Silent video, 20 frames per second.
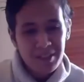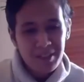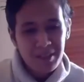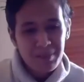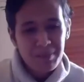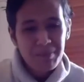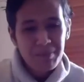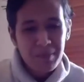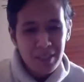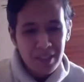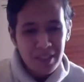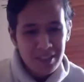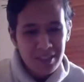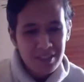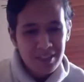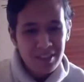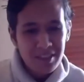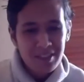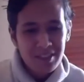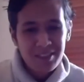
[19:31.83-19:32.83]
Amazing.
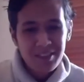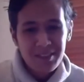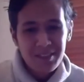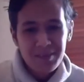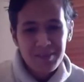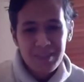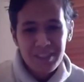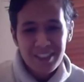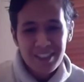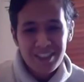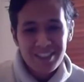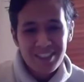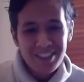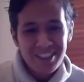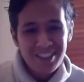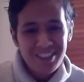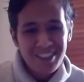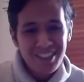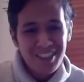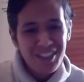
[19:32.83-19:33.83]
Amazing.
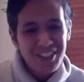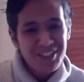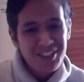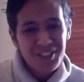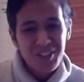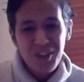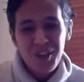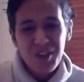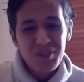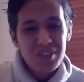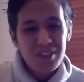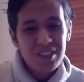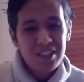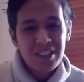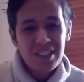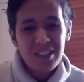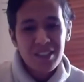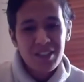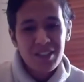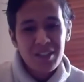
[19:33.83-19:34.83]
So obviously,